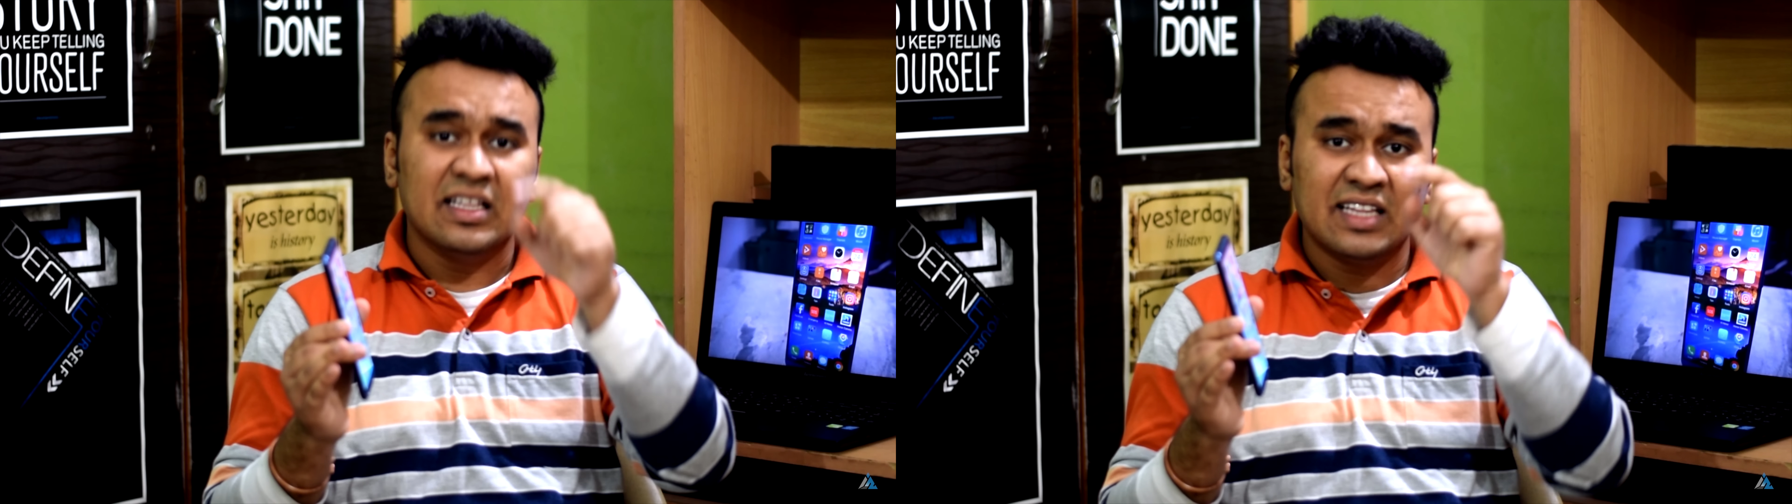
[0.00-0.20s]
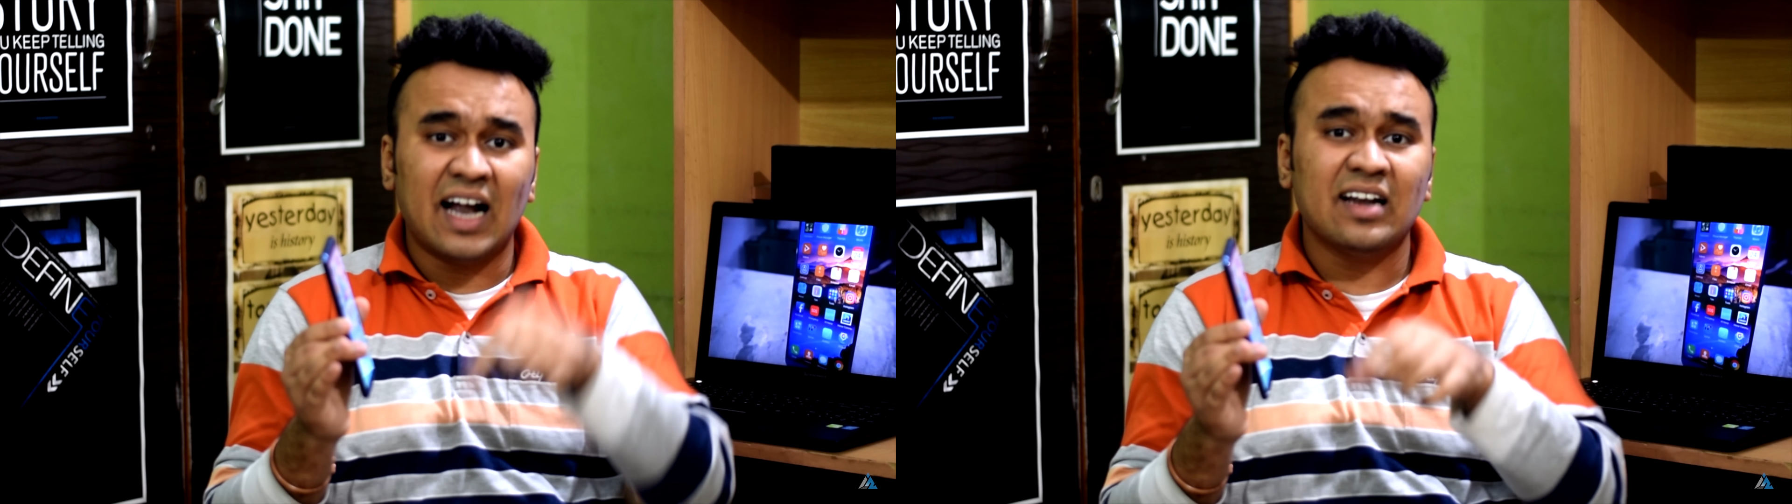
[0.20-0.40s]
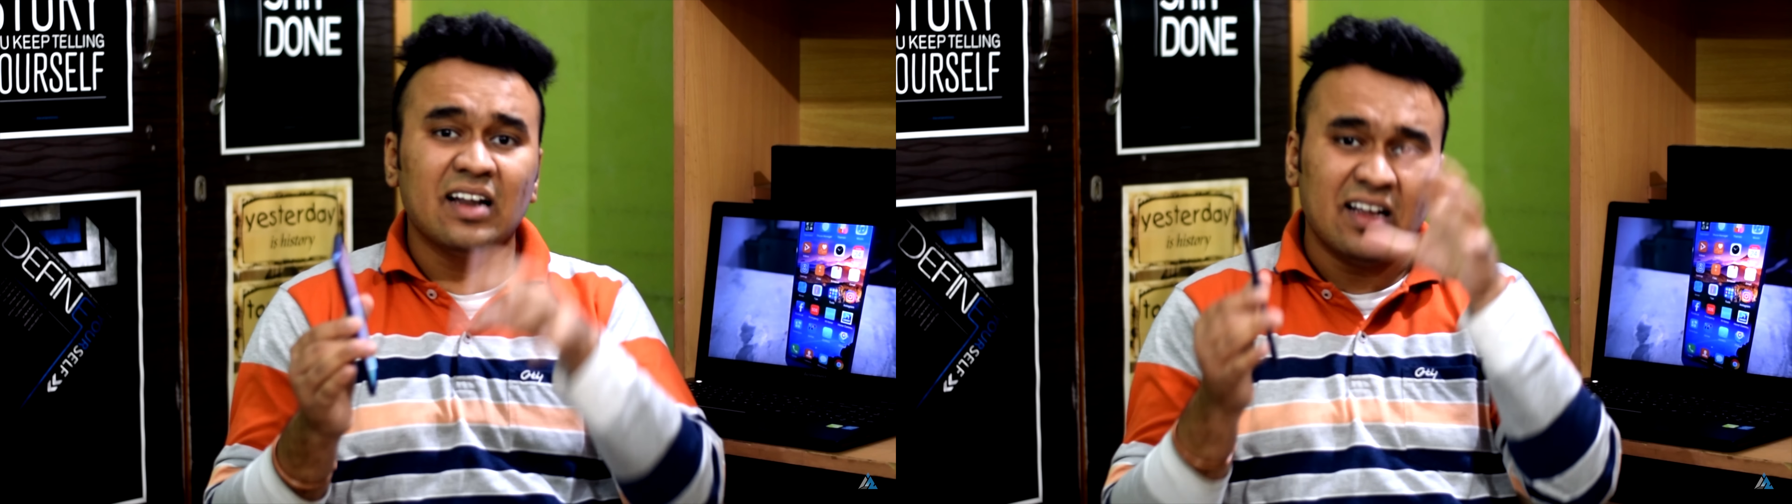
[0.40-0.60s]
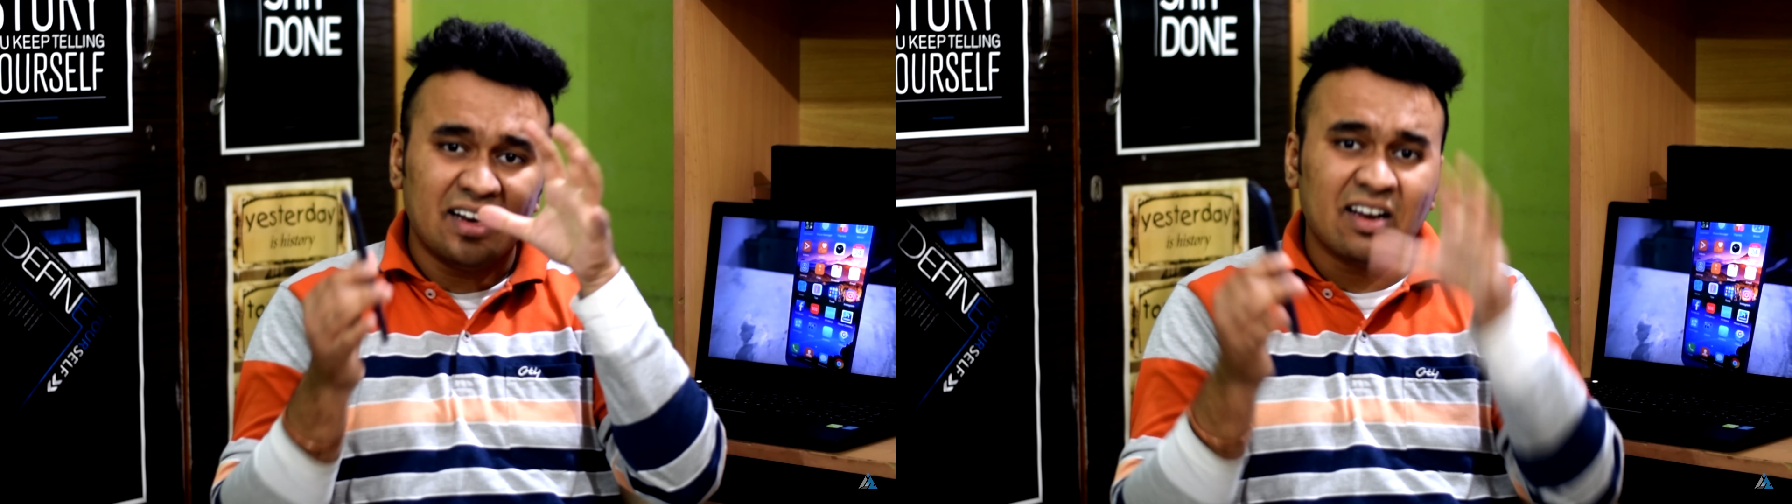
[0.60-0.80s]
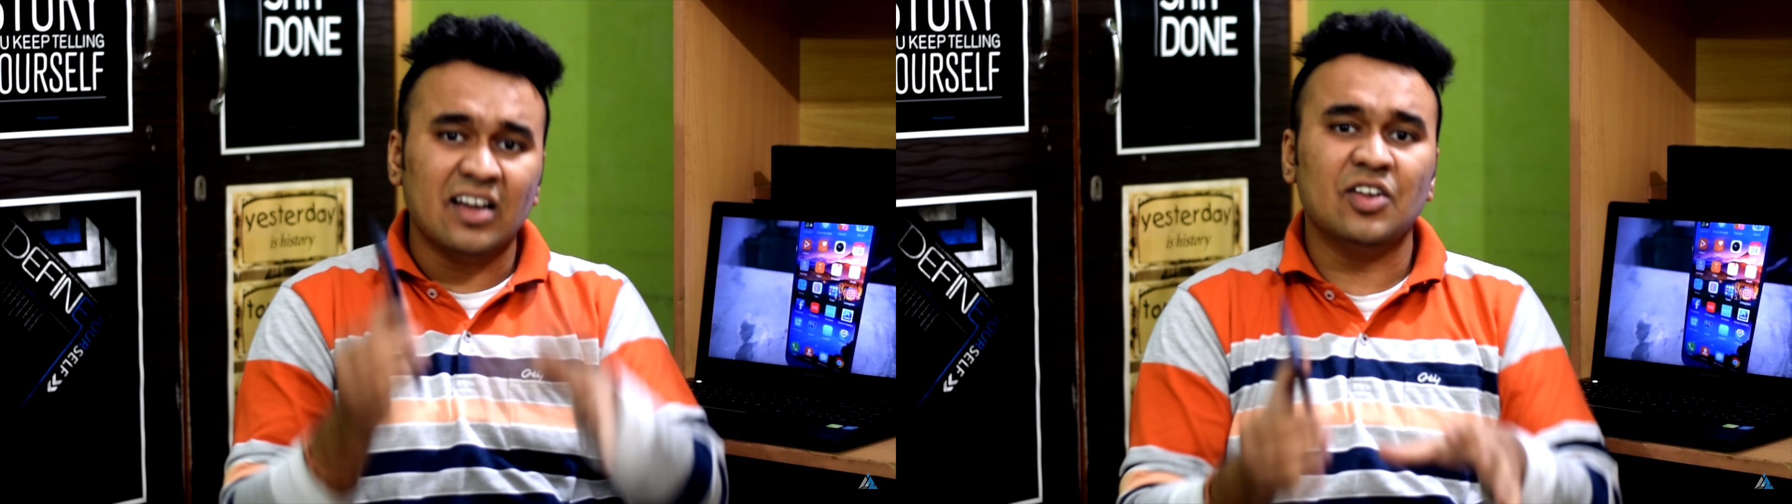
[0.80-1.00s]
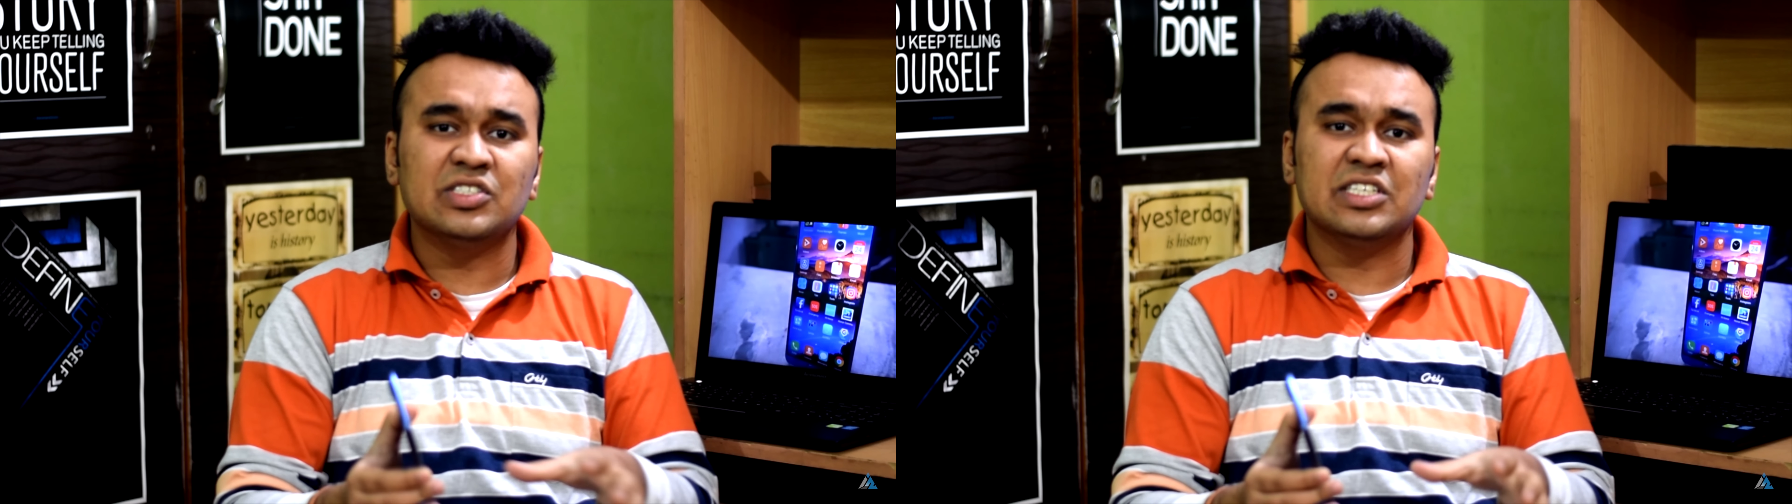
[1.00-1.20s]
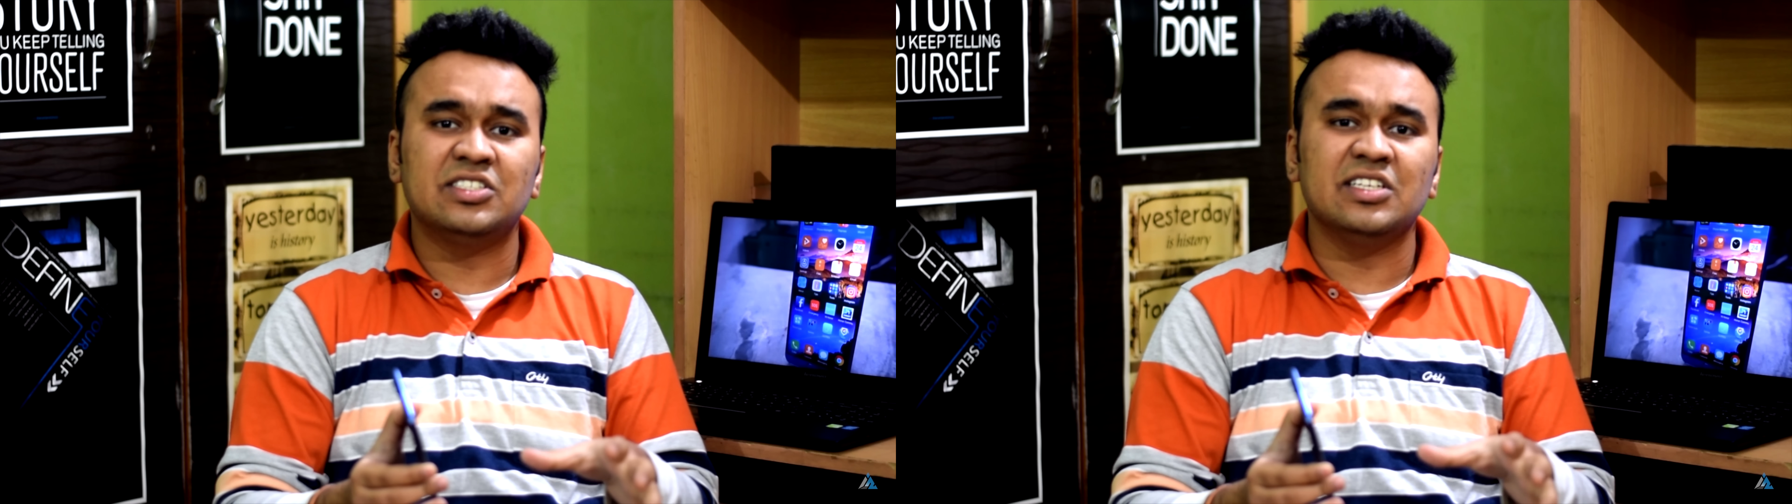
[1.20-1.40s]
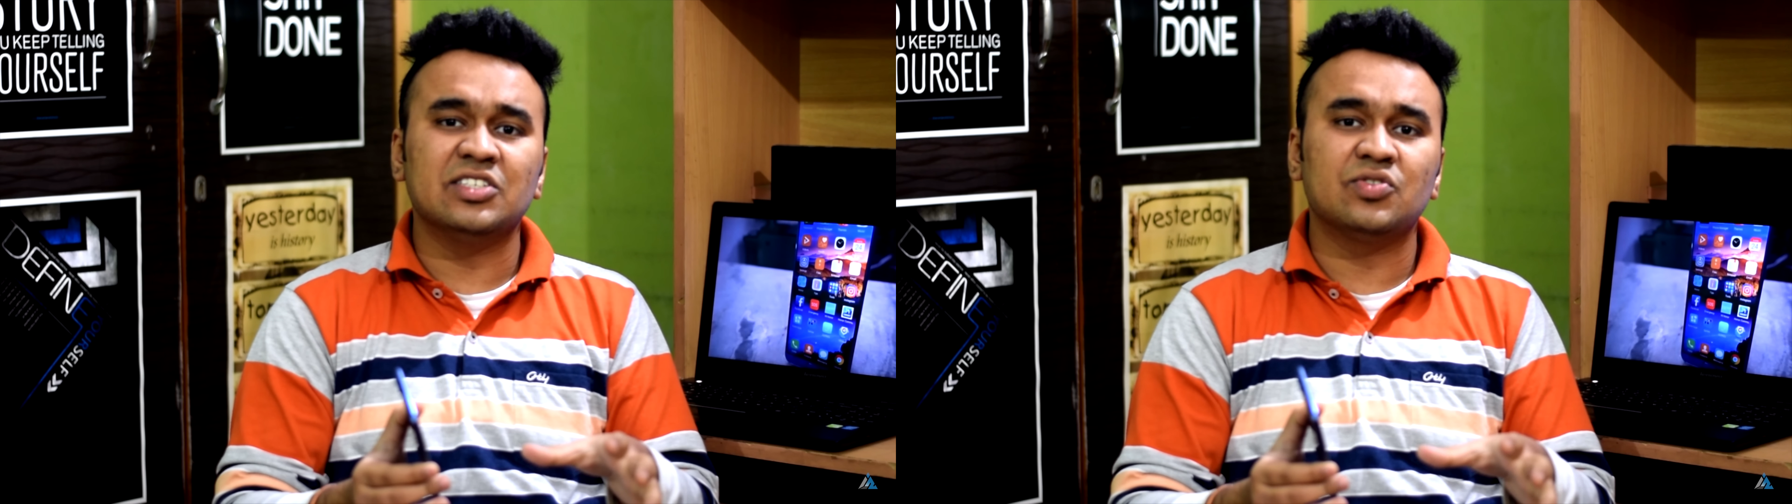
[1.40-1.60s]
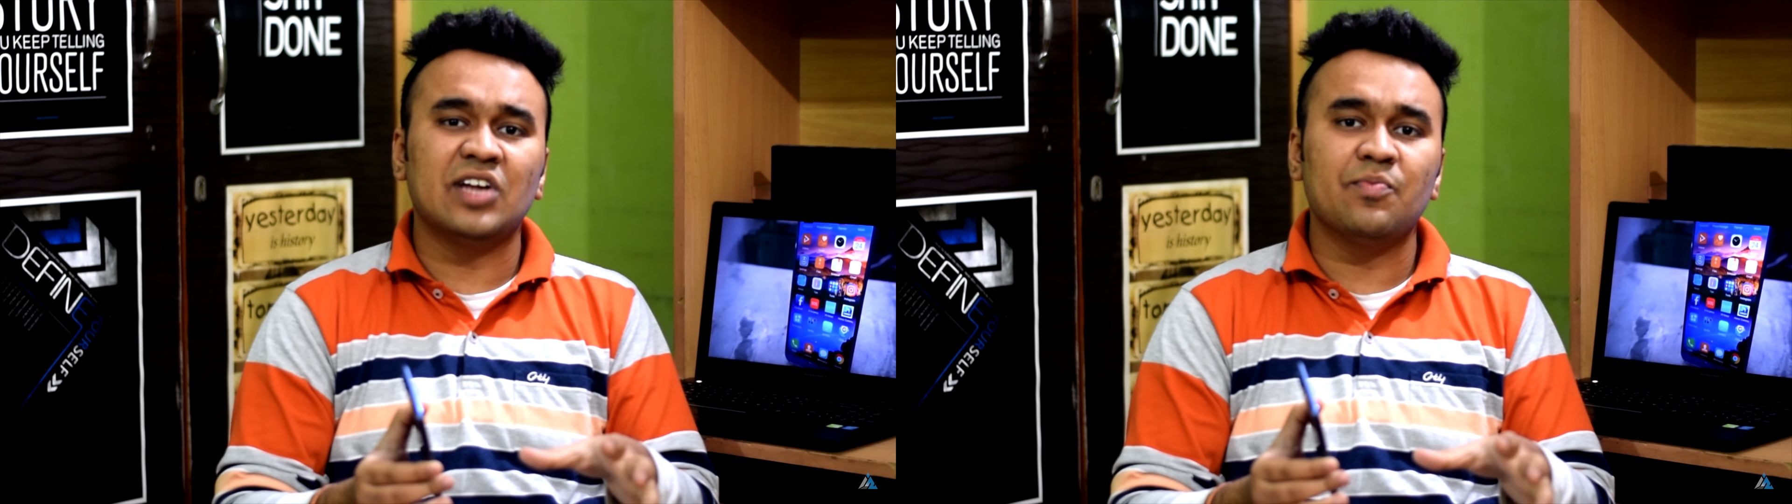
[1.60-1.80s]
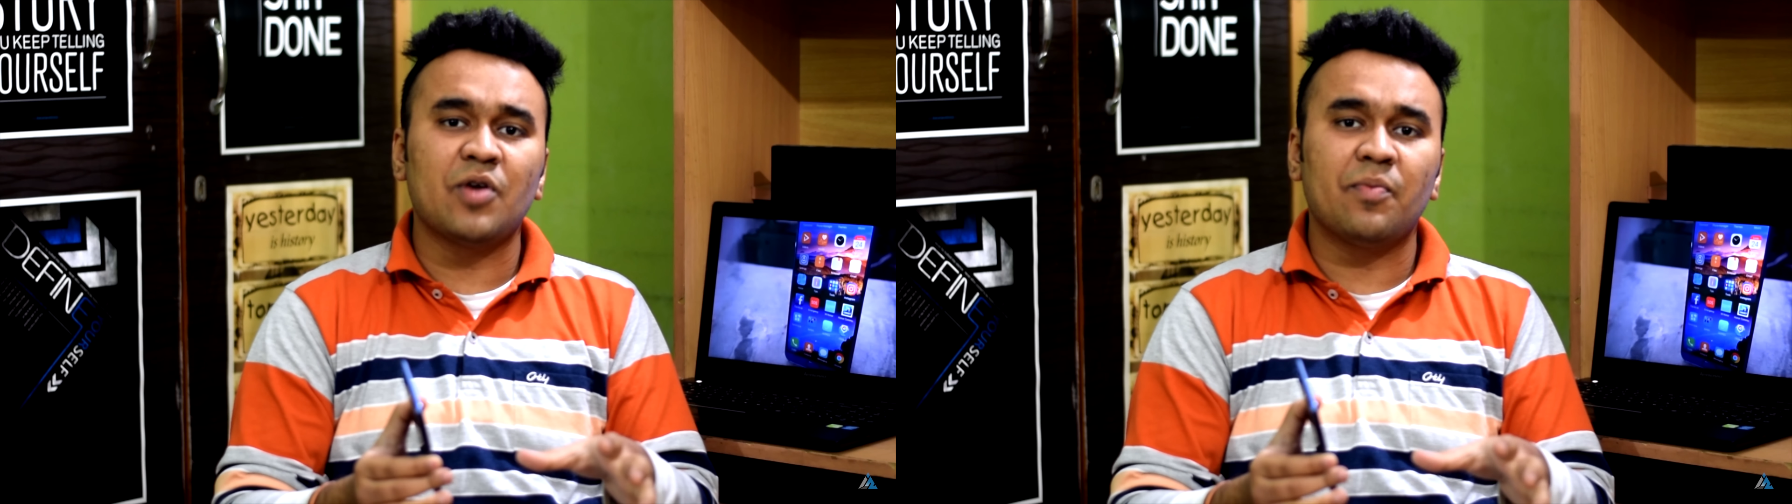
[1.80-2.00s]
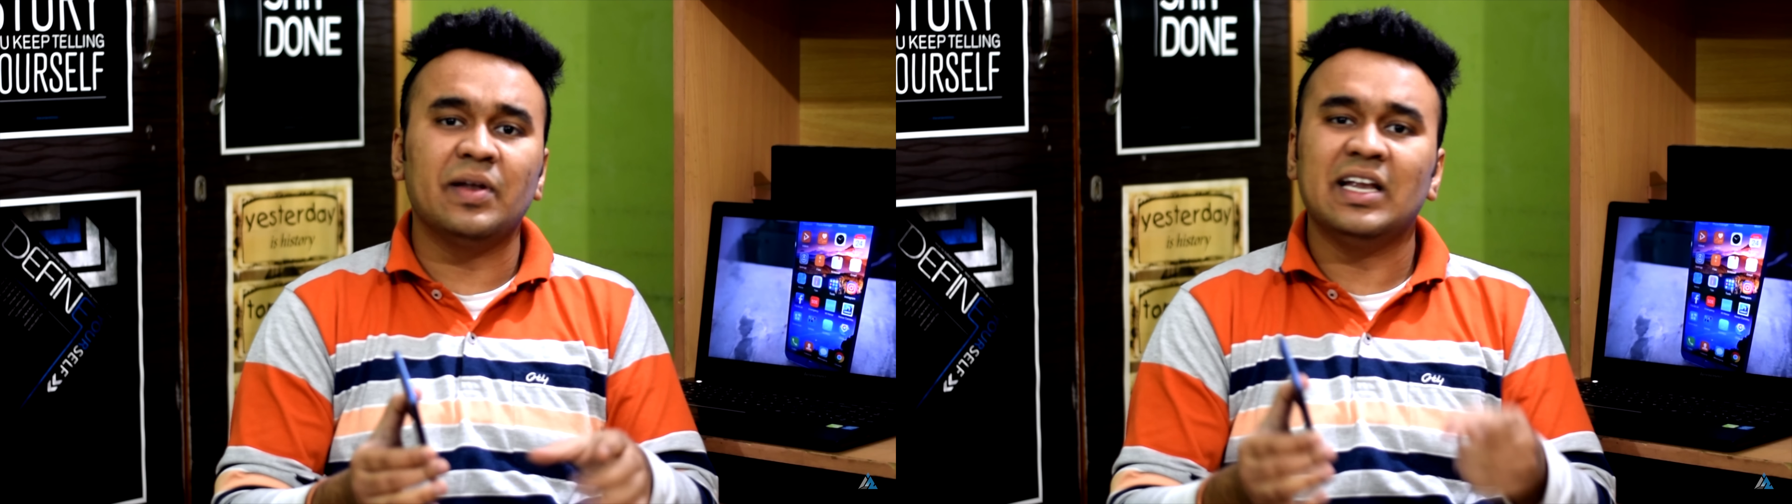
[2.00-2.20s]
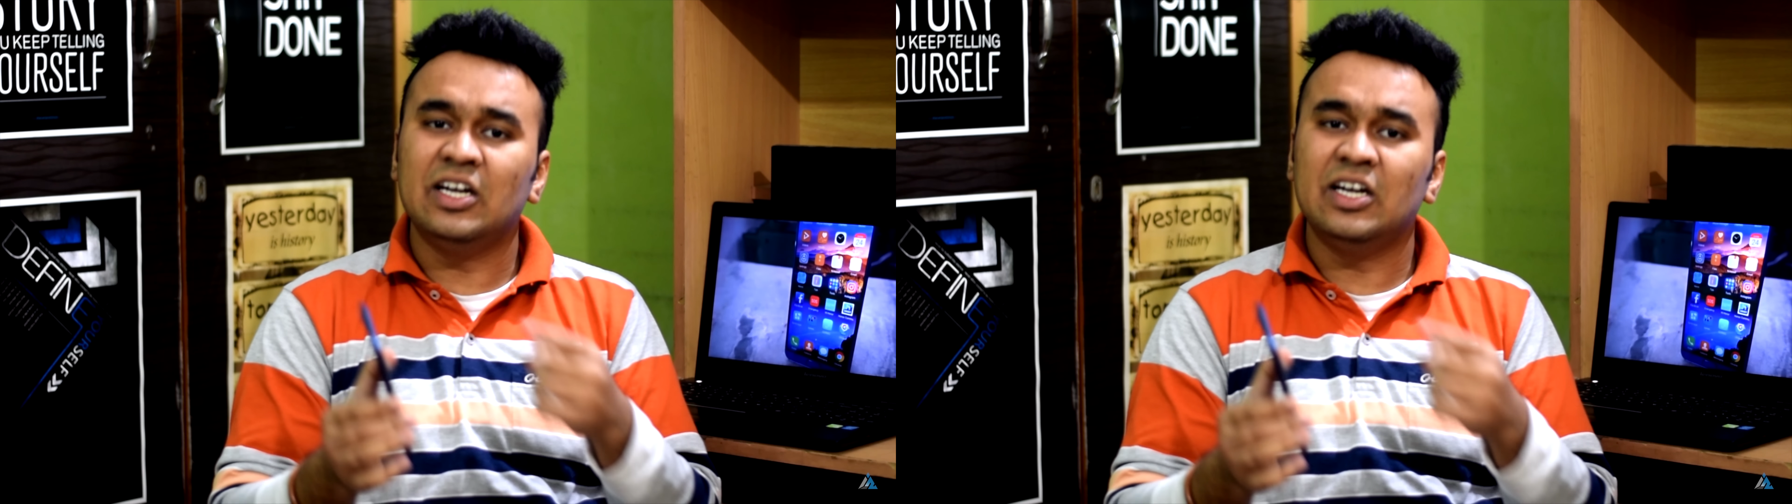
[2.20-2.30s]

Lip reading: that run on 16:9 properly